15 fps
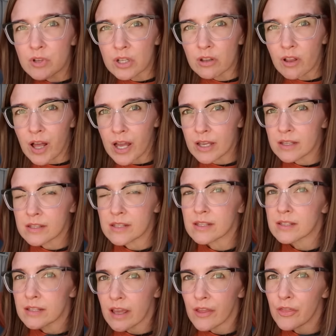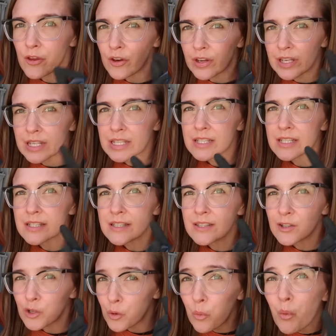realize is that there
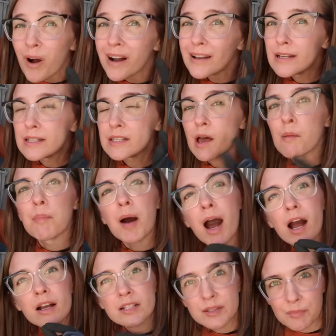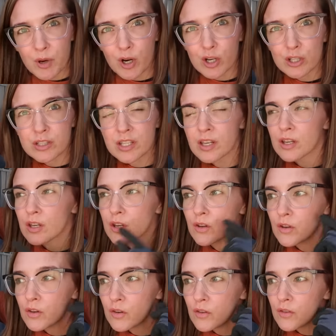is or was a box marked
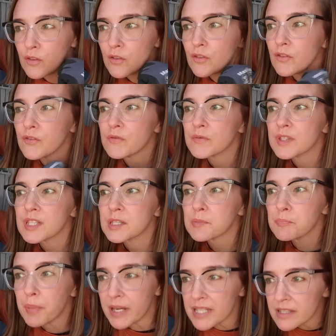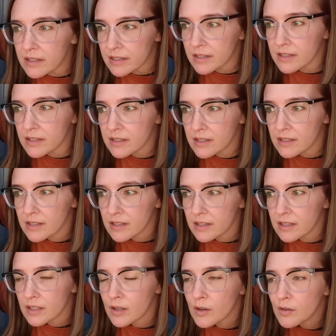spices,
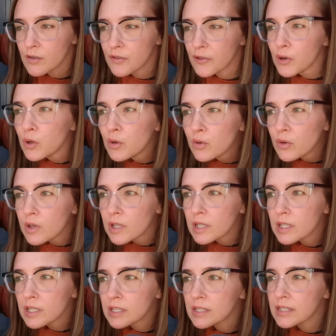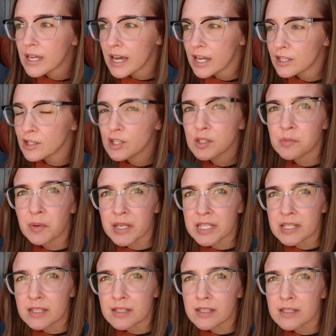food dash
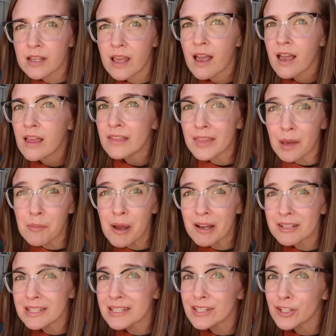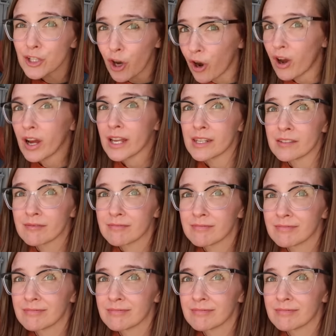spices. That box is gone.